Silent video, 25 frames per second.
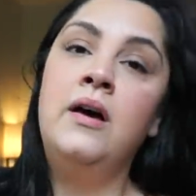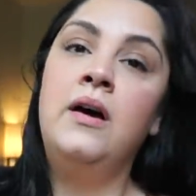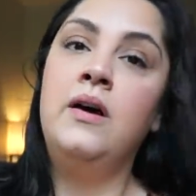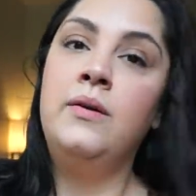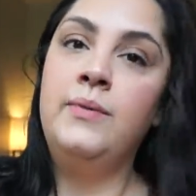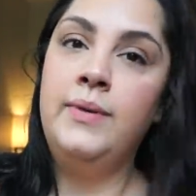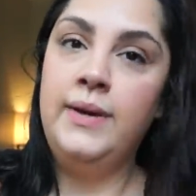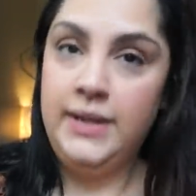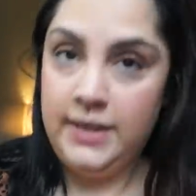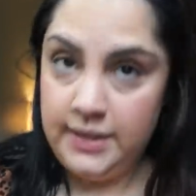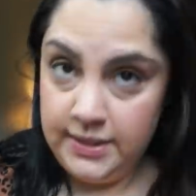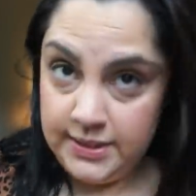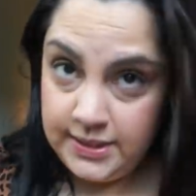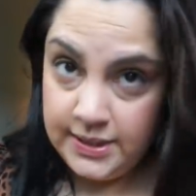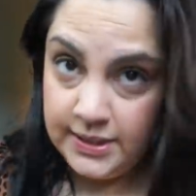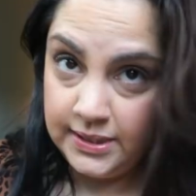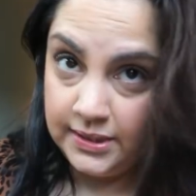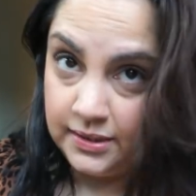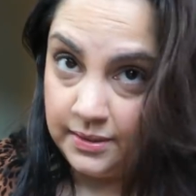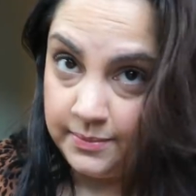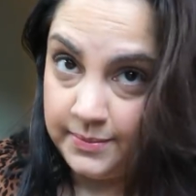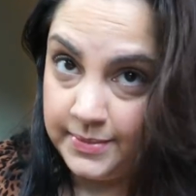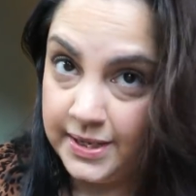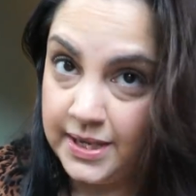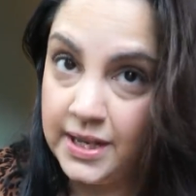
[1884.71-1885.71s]
All right,
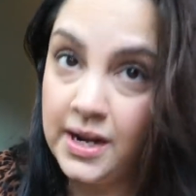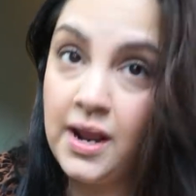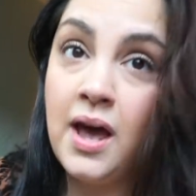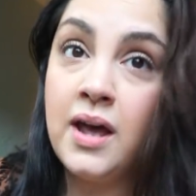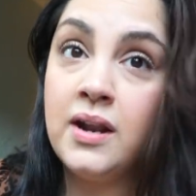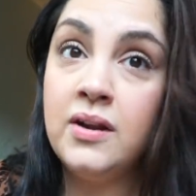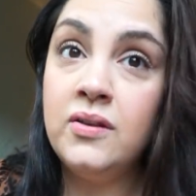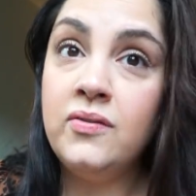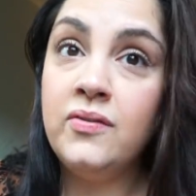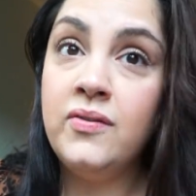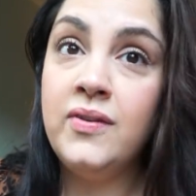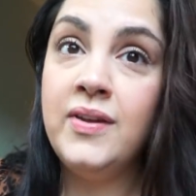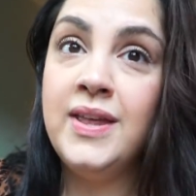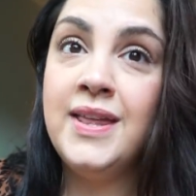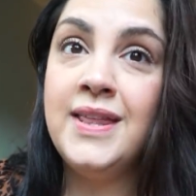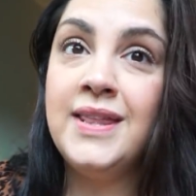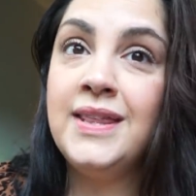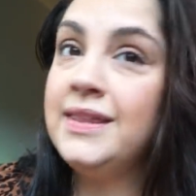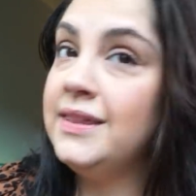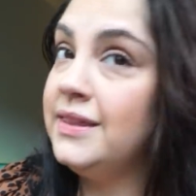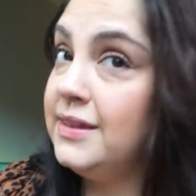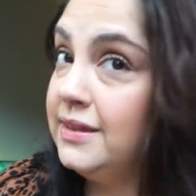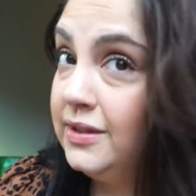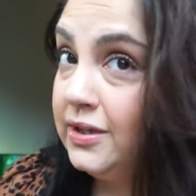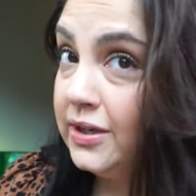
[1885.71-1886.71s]
let me get out
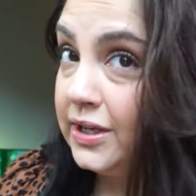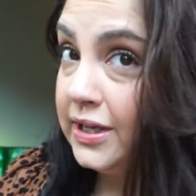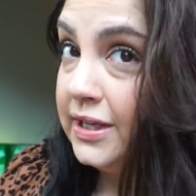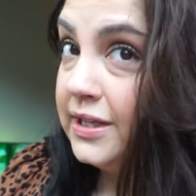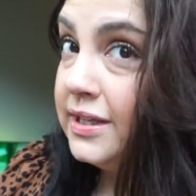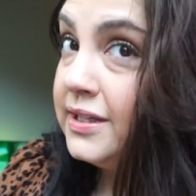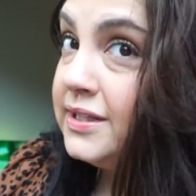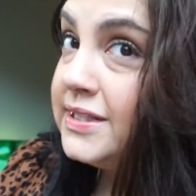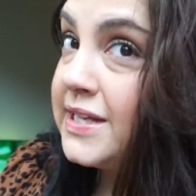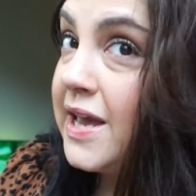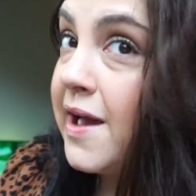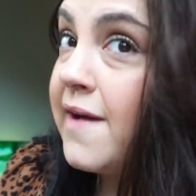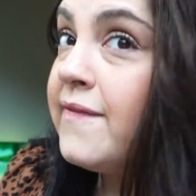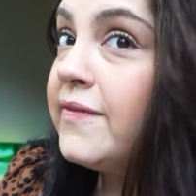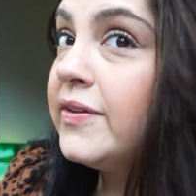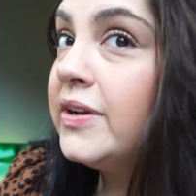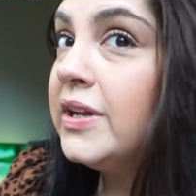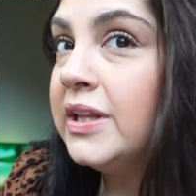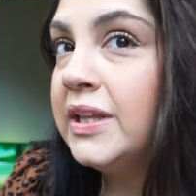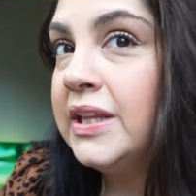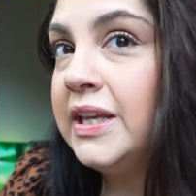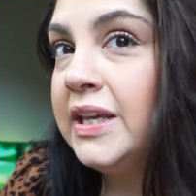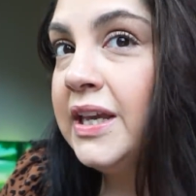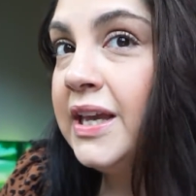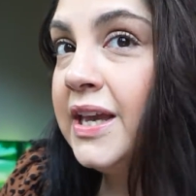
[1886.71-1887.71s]
of, look at,
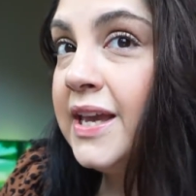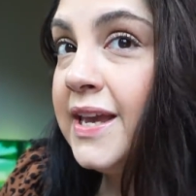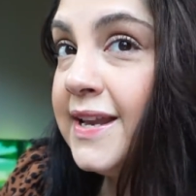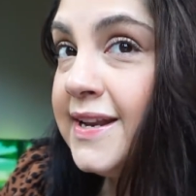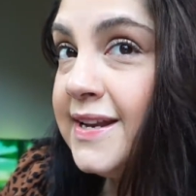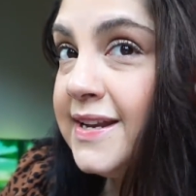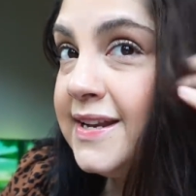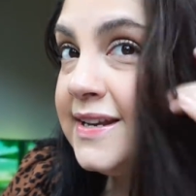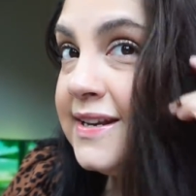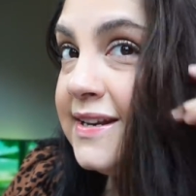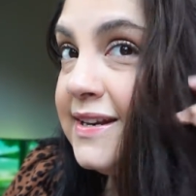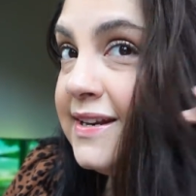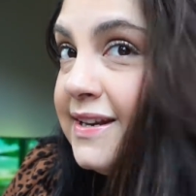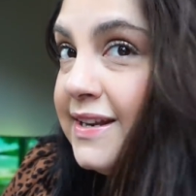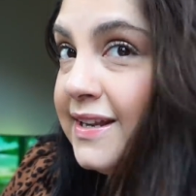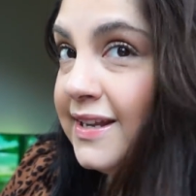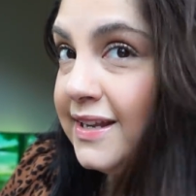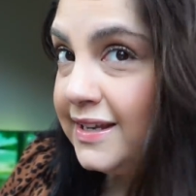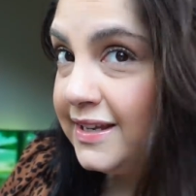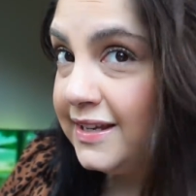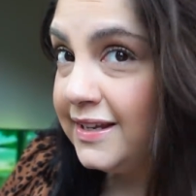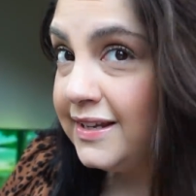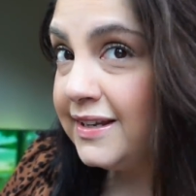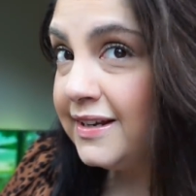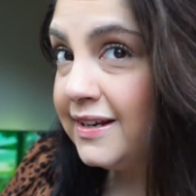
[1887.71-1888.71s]
definitely in
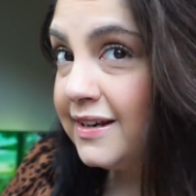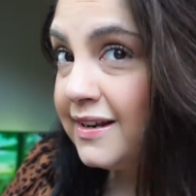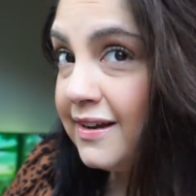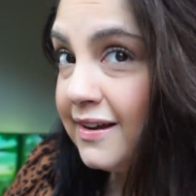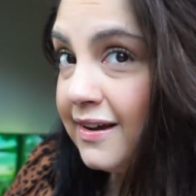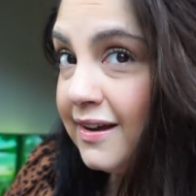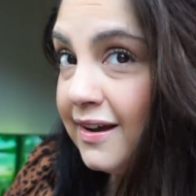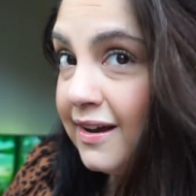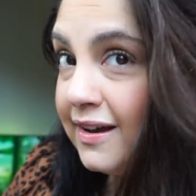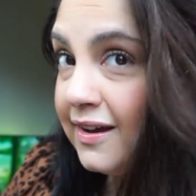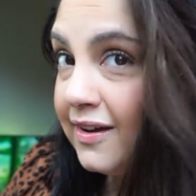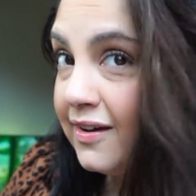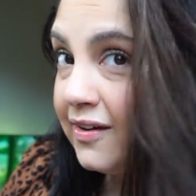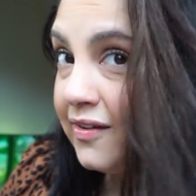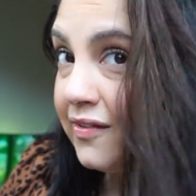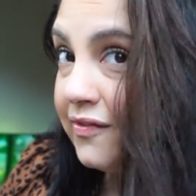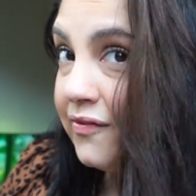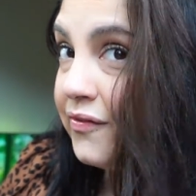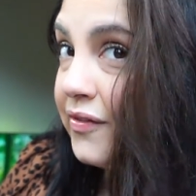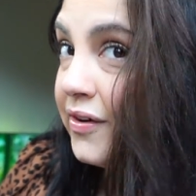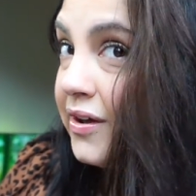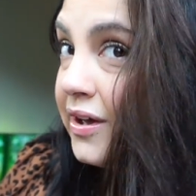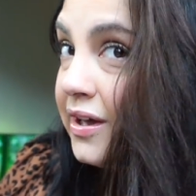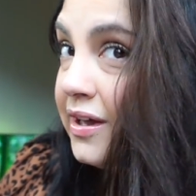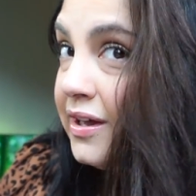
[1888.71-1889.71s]
need
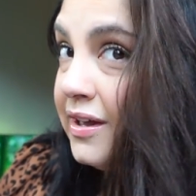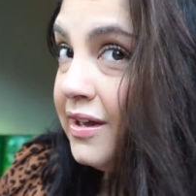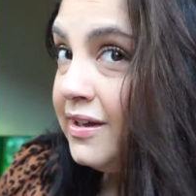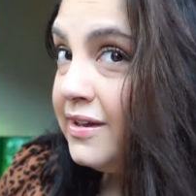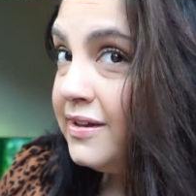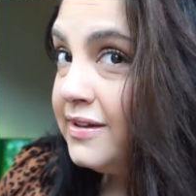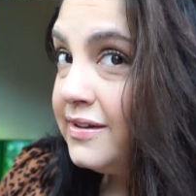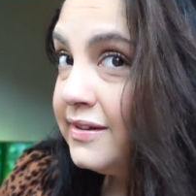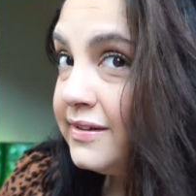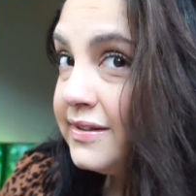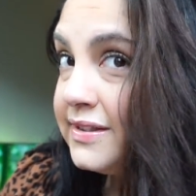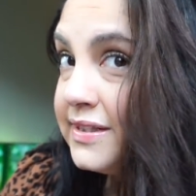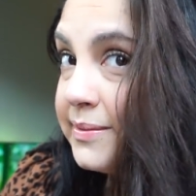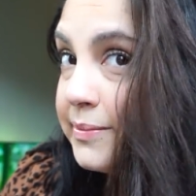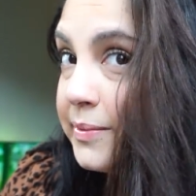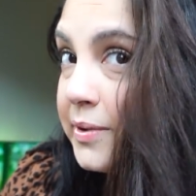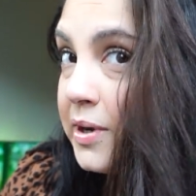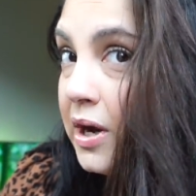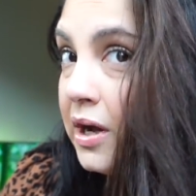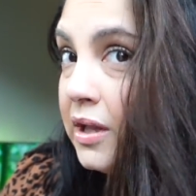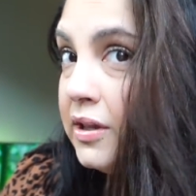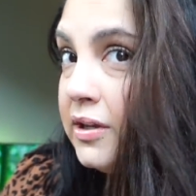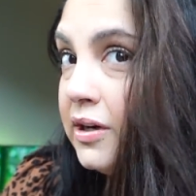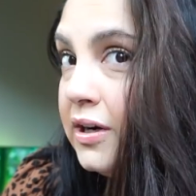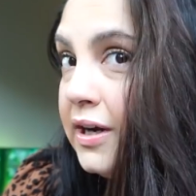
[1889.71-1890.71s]
of some
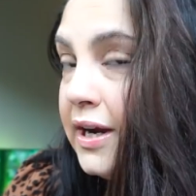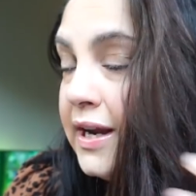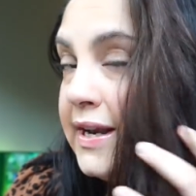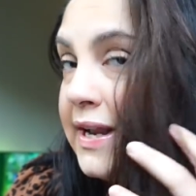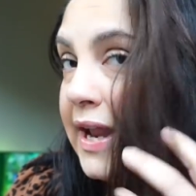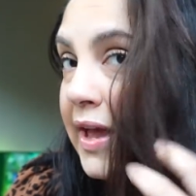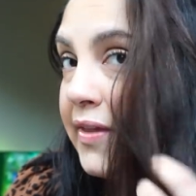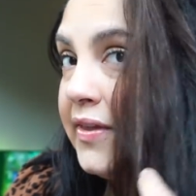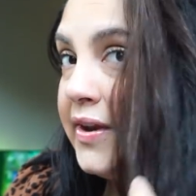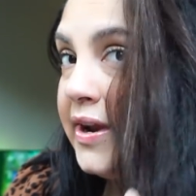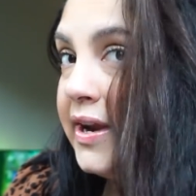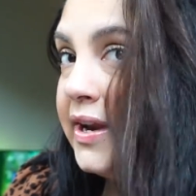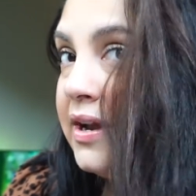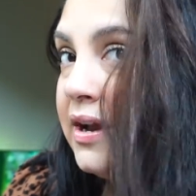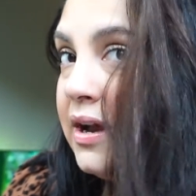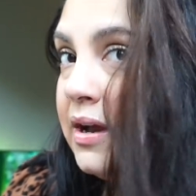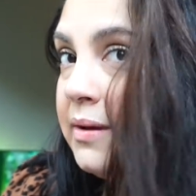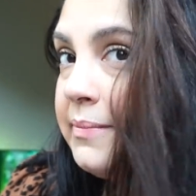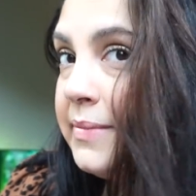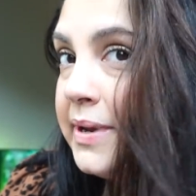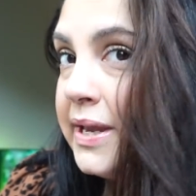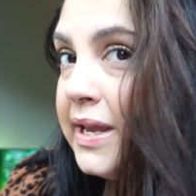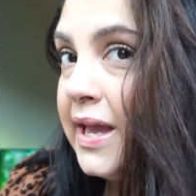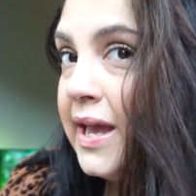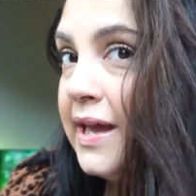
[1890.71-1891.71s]
color. And now that I
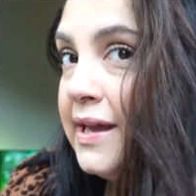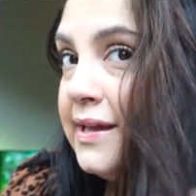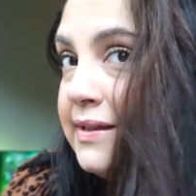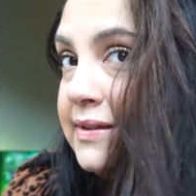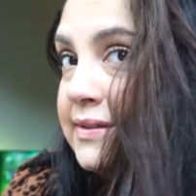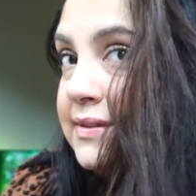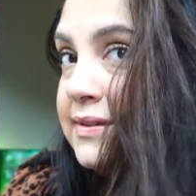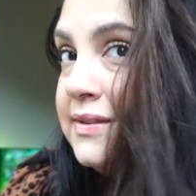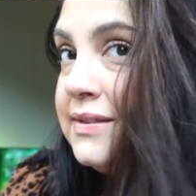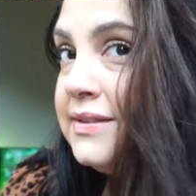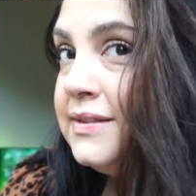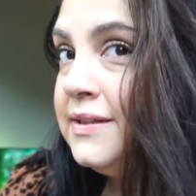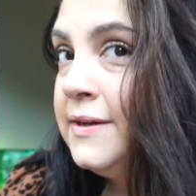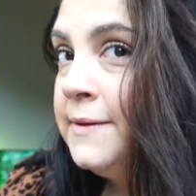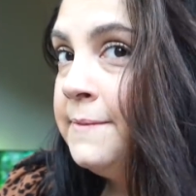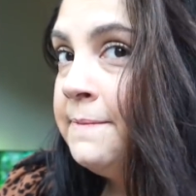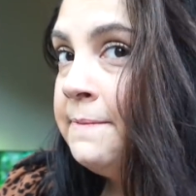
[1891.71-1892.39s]
cut my ends,